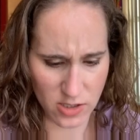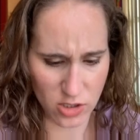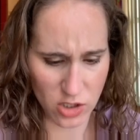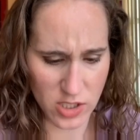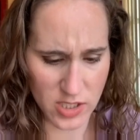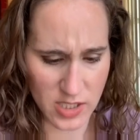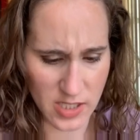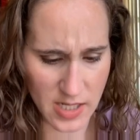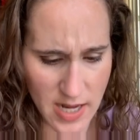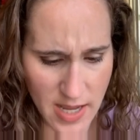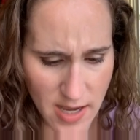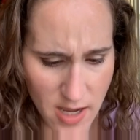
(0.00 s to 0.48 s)
is
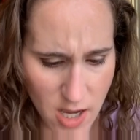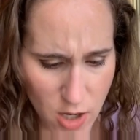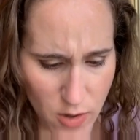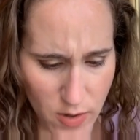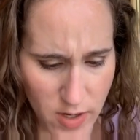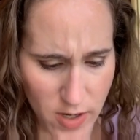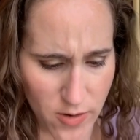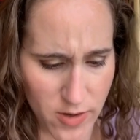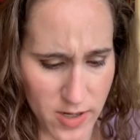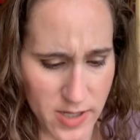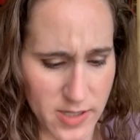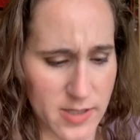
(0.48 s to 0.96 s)
just an... Oh,
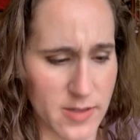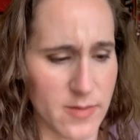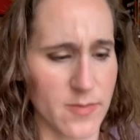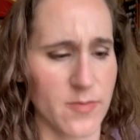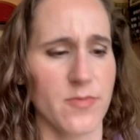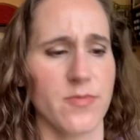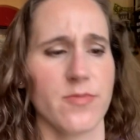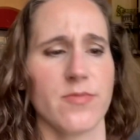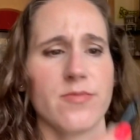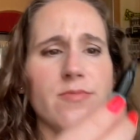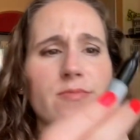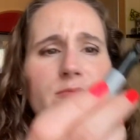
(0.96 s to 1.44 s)
here it is.
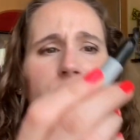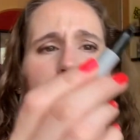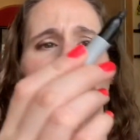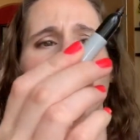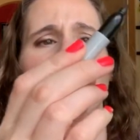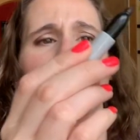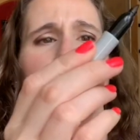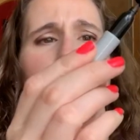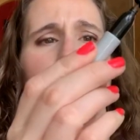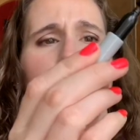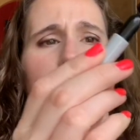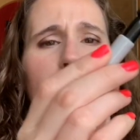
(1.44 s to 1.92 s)

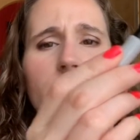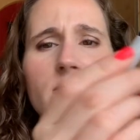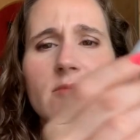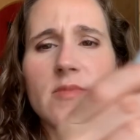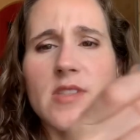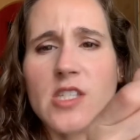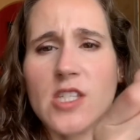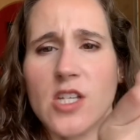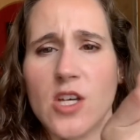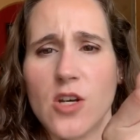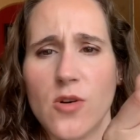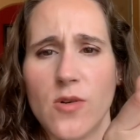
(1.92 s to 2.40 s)

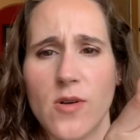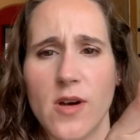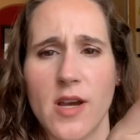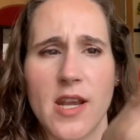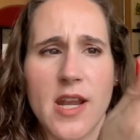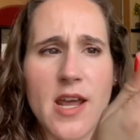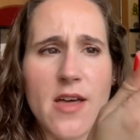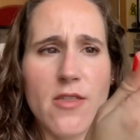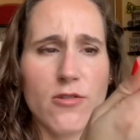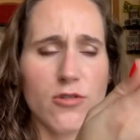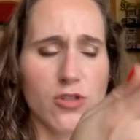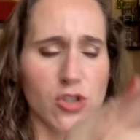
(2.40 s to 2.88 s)
So
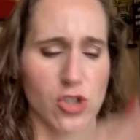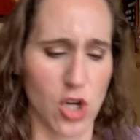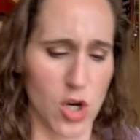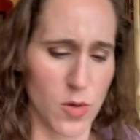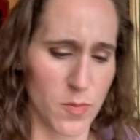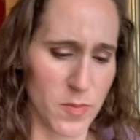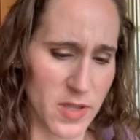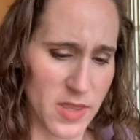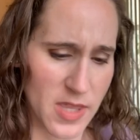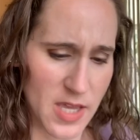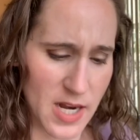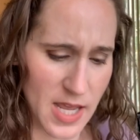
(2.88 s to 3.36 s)
another
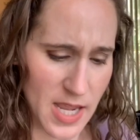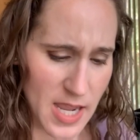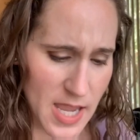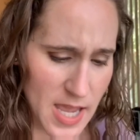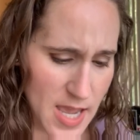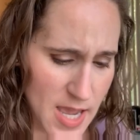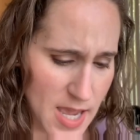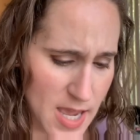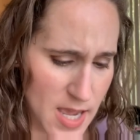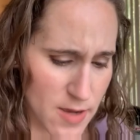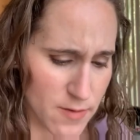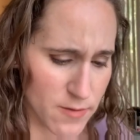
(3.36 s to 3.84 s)
Sharpie that I
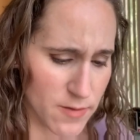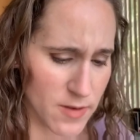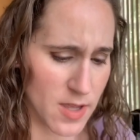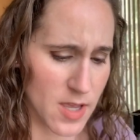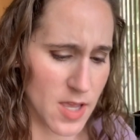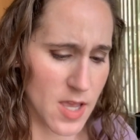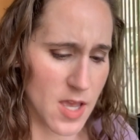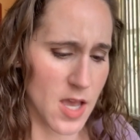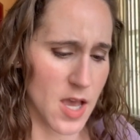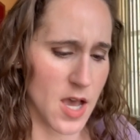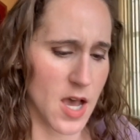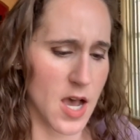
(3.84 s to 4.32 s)
have.
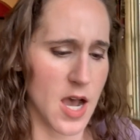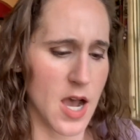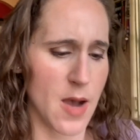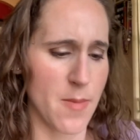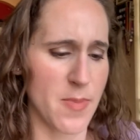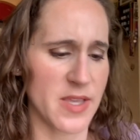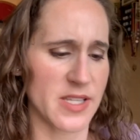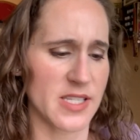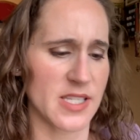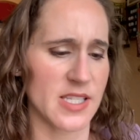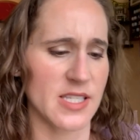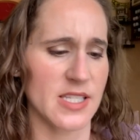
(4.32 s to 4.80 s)
Um,
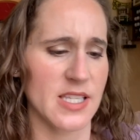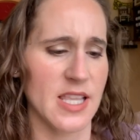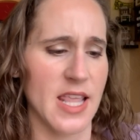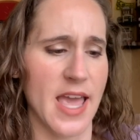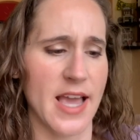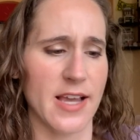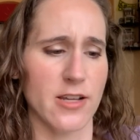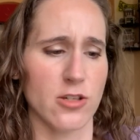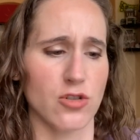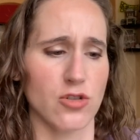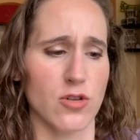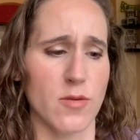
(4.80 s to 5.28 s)
this is an
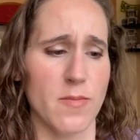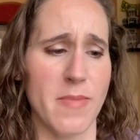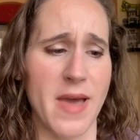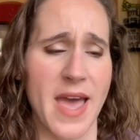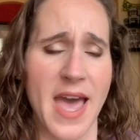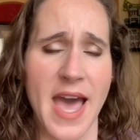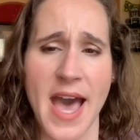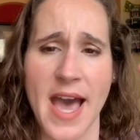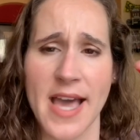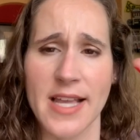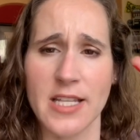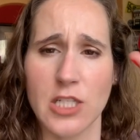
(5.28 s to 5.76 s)
extra
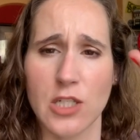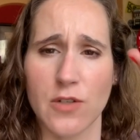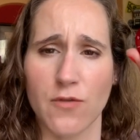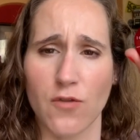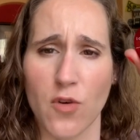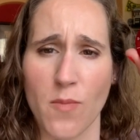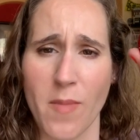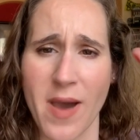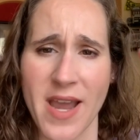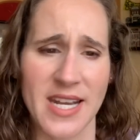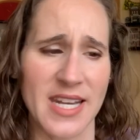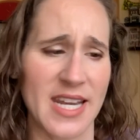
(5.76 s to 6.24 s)
badge
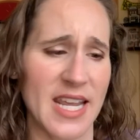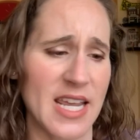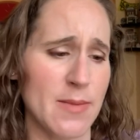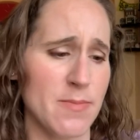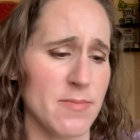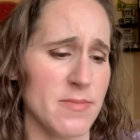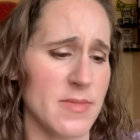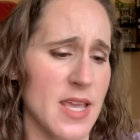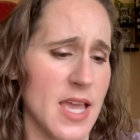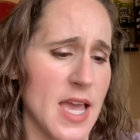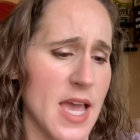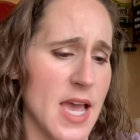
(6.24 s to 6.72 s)
for my
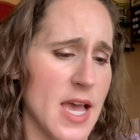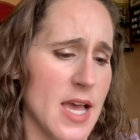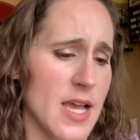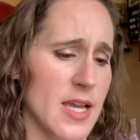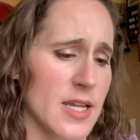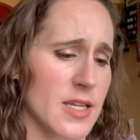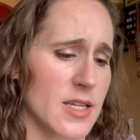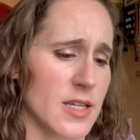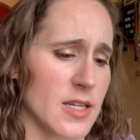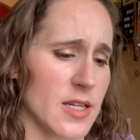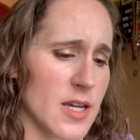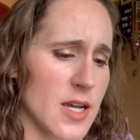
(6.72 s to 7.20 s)
name
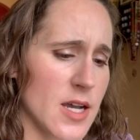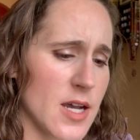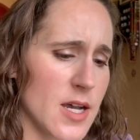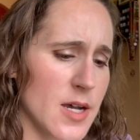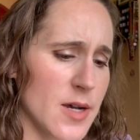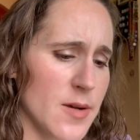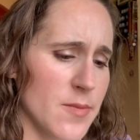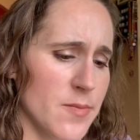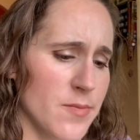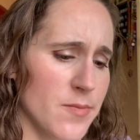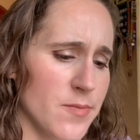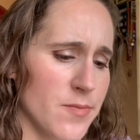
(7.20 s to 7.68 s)
tag,
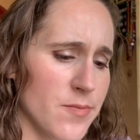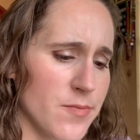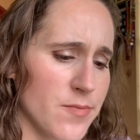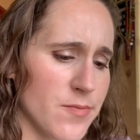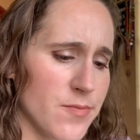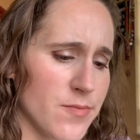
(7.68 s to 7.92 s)
um,